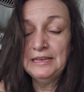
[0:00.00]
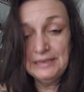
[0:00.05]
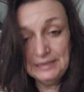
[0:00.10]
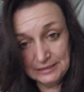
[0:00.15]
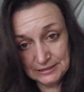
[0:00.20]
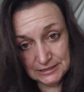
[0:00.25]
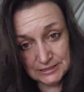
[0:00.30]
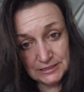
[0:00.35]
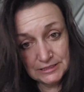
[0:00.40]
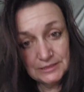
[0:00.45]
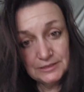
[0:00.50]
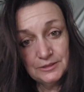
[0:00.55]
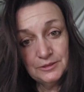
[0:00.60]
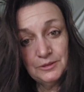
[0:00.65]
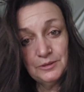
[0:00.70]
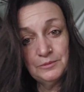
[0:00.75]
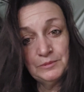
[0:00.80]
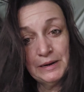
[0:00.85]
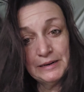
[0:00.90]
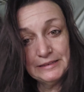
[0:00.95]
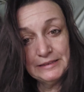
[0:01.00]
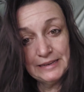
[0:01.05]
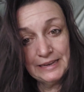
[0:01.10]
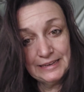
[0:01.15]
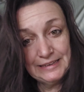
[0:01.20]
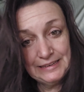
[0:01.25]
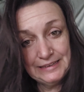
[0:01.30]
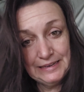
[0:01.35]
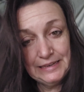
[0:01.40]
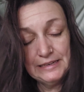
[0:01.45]
Hence why
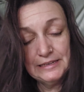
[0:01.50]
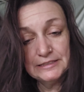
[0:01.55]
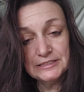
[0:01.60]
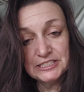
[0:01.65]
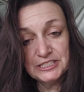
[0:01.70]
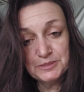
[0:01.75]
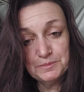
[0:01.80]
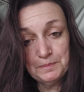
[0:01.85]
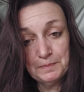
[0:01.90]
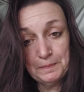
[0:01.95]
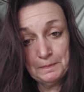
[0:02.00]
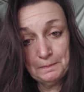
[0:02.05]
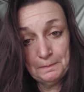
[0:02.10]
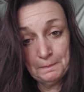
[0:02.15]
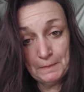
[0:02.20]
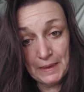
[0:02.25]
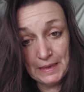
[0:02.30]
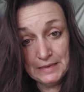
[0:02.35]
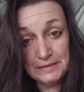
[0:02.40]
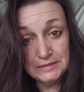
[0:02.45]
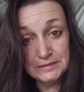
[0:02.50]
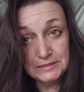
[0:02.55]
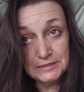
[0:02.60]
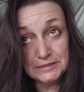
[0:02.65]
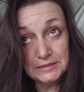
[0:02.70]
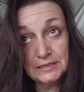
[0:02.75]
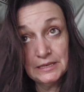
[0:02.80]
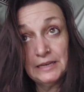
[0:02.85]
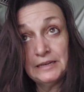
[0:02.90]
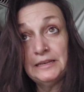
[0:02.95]
I need a
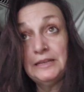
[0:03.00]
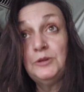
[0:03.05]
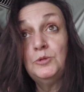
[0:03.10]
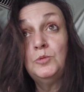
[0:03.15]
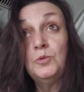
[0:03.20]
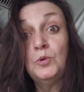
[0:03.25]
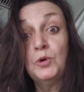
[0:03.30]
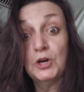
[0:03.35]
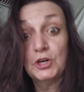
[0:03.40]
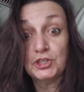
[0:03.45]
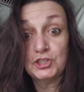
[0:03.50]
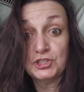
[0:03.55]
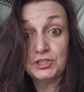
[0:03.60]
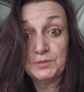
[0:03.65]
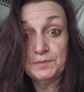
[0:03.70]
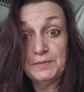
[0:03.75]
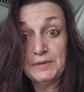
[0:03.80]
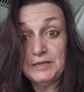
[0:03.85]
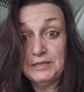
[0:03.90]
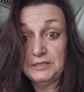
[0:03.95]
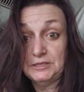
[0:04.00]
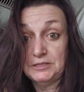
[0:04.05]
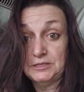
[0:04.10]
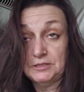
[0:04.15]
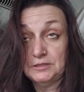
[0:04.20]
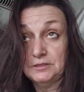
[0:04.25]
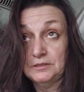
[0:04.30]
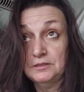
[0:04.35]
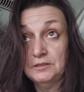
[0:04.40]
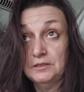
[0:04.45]
space. I need a
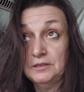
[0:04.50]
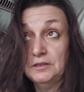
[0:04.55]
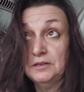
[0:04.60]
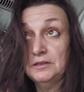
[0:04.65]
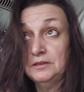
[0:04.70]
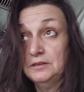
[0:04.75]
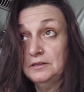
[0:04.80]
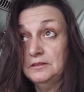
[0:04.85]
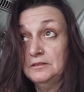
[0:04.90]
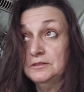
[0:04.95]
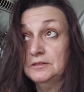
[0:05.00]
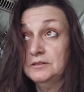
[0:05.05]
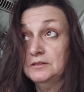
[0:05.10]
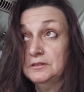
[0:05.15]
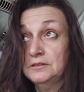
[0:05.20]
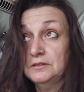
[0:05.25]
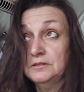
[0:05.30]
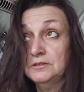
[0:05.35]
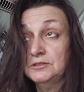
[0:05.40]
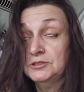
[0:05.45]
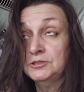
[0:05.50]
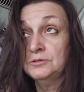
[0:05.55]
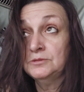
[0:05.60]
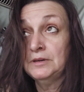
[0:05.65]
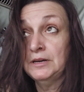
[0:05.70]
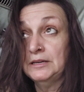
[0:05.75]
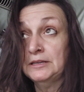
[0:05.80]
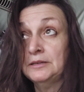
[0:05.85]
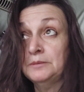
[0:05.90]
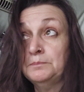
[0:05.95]
workspace. So
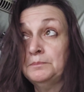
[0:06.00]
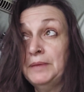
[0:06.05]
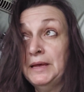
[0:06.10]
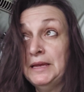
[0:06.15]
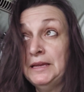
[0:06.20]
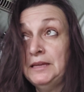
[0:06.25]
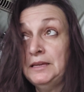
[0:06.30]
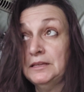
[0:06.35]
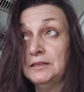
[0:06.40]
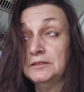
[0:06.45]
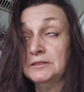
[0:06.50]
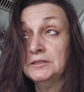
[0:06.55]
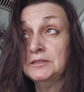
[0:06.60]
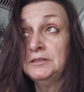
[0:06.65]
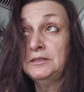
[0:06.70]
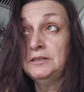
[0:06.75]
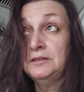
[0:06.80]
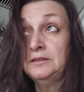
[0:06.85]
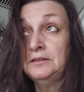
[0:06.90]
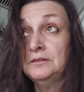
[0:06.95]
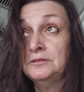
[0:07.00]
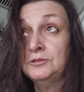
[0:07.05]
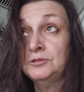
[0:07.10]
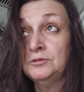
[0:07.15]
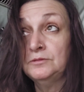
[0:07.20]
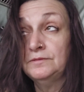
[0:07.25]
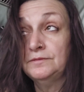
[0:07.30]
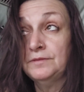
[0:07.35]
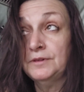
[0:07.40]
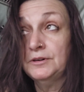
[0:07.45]
I can paint and
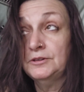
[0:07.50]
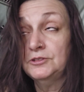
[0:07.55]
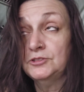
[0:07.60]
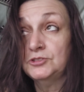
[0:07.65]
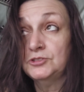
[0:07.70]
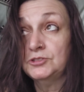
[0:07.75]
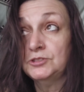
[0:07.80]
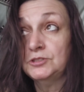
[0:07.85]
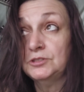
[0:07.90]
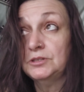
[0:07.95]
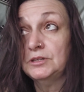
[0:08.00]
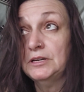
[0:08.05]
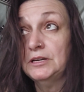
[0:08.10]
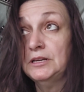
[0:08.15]
do furniture.